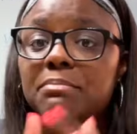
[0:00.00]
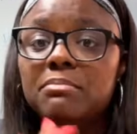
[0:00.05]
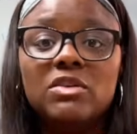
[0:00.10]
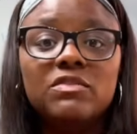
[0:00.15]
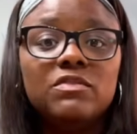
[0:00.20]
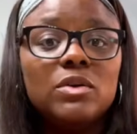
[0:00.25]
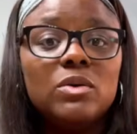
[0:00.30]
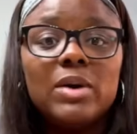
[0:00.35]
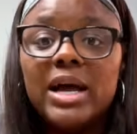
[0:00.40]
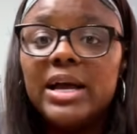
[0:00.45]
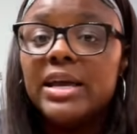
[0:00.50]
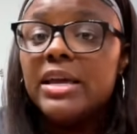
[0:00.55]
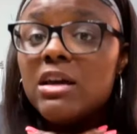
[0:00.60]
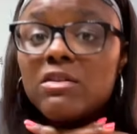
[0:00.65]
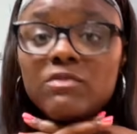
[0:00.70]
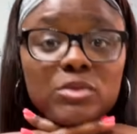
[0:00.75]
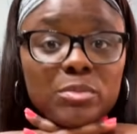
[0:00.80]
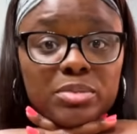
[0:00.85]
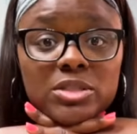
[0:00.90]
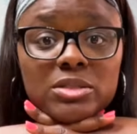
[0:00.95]
before I
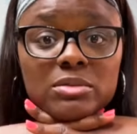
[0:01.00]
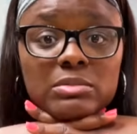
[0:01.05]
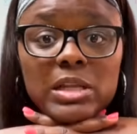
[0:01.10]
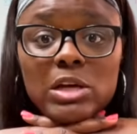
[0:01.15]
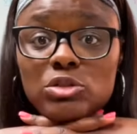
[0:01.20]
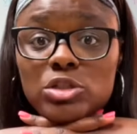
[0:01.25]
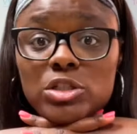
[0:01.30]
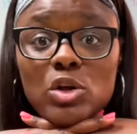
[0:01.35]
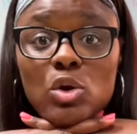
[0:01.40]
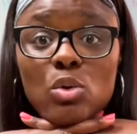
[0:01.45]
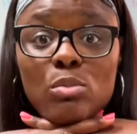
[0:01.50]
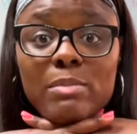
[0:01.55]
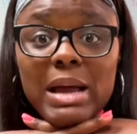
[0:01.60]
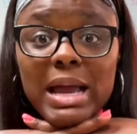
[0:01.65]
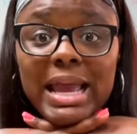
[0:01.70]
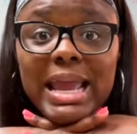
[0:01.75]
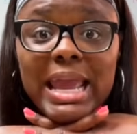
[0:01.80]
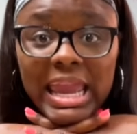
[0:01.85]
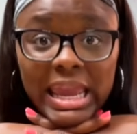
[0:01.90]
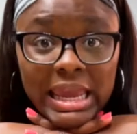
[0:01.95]
ever put some lotion on
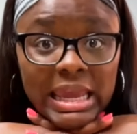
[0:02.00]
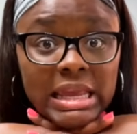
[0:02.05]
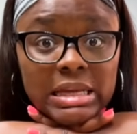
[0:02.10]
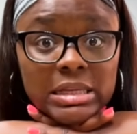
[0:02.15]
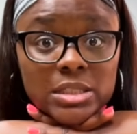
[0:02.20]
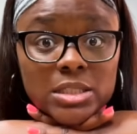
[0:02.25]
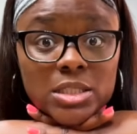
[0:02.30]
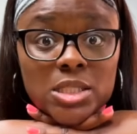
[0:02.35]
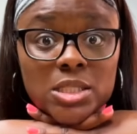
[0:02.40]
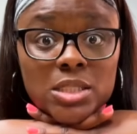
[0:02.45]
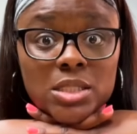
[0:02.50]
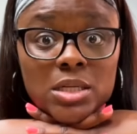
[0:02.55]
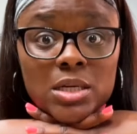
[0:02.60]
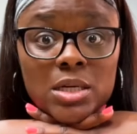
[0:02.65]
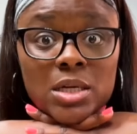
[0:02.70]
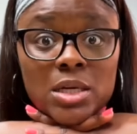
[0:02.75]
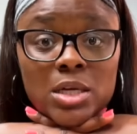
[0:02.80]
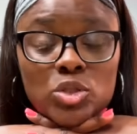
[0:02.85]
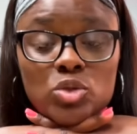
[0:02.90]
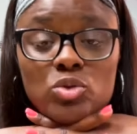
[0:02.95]
my hands
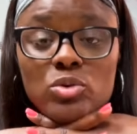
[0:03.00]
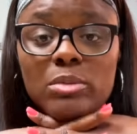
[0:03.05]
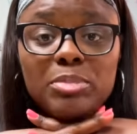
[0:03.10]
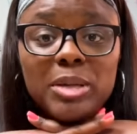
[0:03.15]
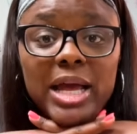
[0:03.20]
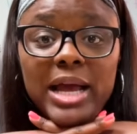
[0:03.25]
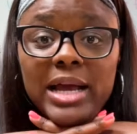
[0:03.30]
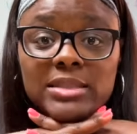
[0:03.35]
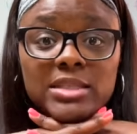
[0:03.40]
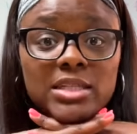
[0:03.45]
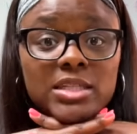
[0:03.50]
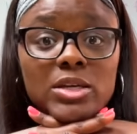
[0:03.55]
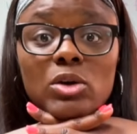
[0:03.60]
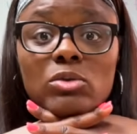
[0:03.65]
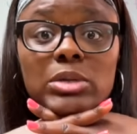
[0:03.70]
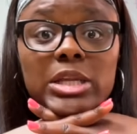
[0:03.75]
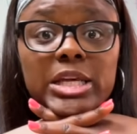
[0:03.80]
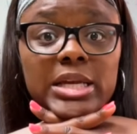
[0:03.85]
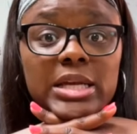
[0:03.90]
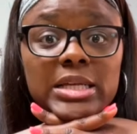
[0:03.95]
to apply it to your
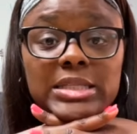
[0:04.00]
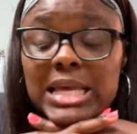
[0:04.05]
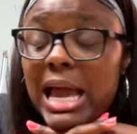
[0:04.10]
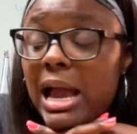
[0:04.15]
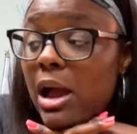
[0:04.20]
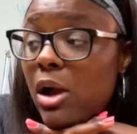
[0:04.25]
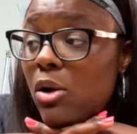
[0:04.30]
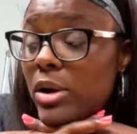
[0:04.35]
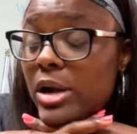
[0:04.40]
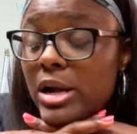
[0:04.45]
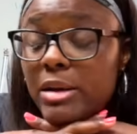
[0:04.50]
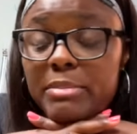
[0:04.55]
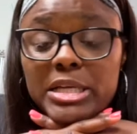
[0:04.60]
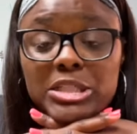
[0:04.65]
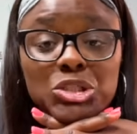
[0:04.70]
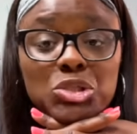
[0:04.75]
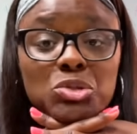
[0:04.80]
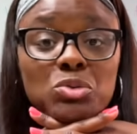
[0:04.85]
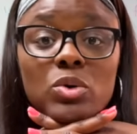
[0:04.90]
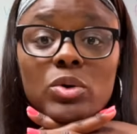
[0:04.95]
legs. I don't care
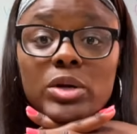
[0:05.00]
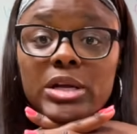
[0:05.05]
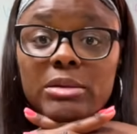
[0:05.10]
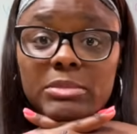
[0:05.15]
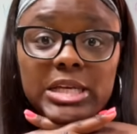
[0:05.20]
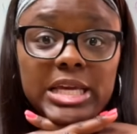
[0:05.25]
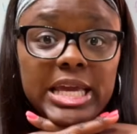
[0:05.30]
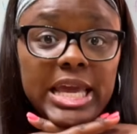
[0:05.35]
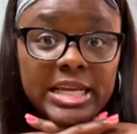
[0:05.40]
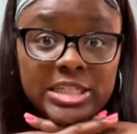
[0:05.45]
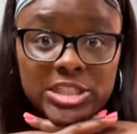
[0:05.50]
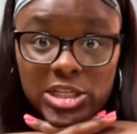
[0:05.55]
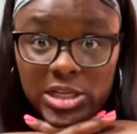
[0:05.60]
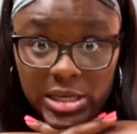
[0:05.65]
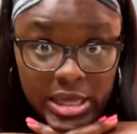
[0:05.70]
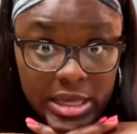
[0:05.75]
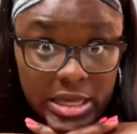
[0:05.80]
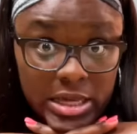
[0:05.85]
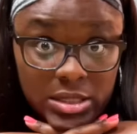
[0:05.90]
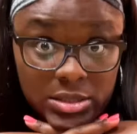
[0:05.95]
about you or them lash
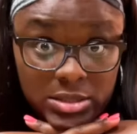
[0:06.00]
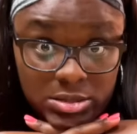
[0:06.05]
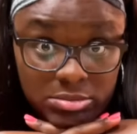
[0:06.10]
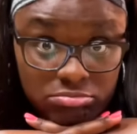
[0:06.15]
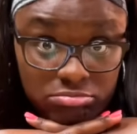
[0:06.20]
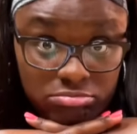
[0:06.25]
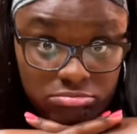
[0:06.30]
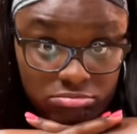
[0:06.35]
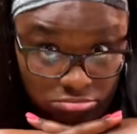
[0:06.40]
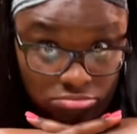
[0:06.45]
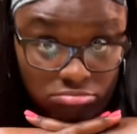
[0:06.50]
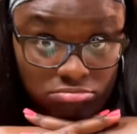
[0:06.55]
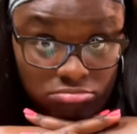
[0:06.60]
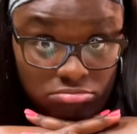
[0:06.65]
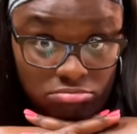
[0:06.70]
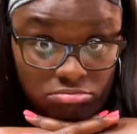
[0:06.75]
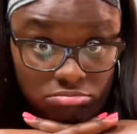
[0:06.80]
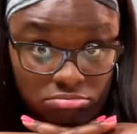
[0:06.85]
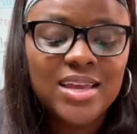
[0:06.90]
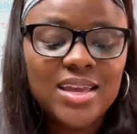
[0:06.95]
legs.
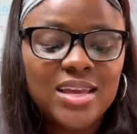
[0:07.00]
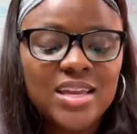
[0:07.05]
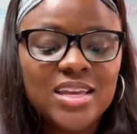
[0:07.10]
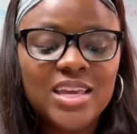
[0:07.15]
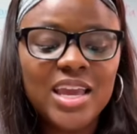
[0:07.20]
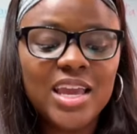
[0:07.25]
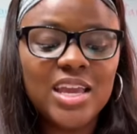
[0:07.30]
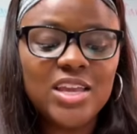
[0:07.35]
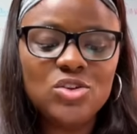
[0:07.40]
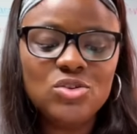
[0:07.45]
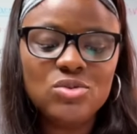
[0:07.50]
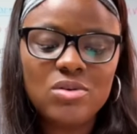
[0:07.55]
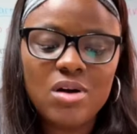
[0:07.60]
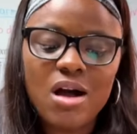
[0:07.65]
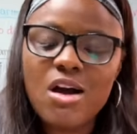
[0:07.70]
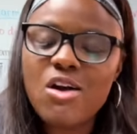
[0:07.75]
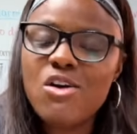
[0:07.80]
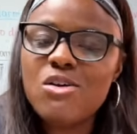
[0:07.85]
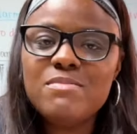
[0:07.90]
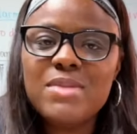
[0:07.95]
Can you
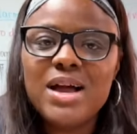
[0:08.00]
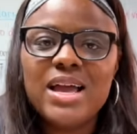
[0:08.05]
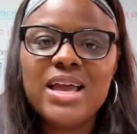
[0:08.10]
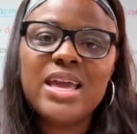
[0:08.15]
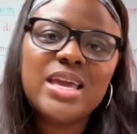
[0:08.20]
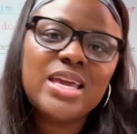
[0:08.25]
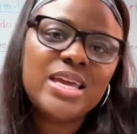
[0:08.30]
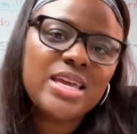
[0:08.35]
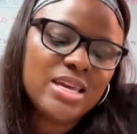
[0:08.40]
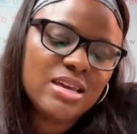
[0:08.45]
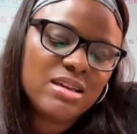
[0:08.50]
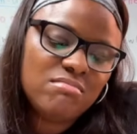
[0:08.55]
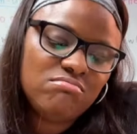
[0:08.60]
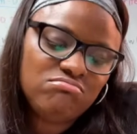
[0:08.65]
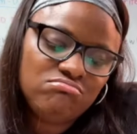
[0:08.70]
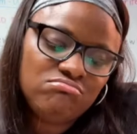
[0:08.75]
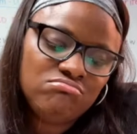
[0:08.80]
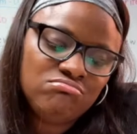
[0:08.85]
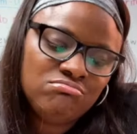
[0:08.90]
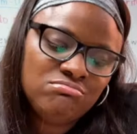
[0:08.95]
hold my hand
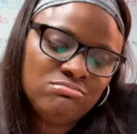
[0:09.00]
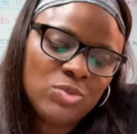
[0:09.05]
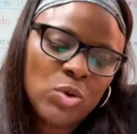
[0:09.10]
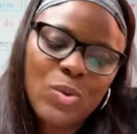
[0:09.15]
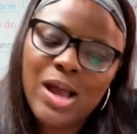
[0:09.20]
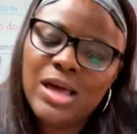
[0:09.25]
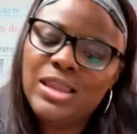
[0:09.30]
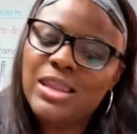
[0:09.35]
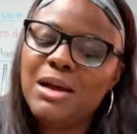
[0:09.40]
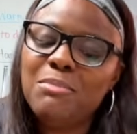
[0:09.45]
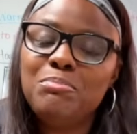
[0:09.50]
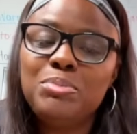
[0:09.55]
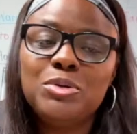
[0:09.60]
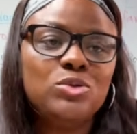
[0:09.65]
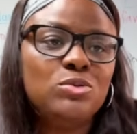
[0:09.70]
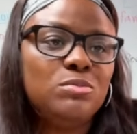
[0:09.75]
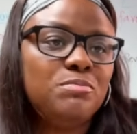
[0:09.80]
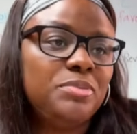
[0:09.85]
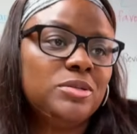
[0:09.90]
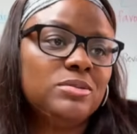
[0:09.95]
while I
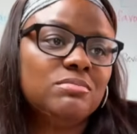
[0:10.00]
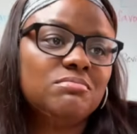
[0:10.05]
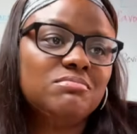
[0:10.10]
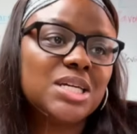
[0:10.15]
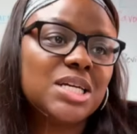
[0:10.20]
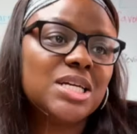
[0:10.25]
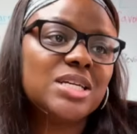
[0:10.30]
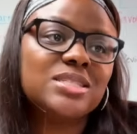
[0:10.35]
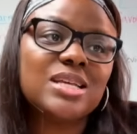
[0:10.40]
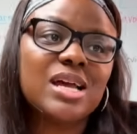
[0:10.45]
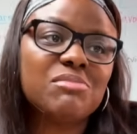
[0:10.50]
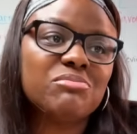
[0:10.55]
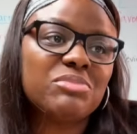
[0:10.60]
poop because I'm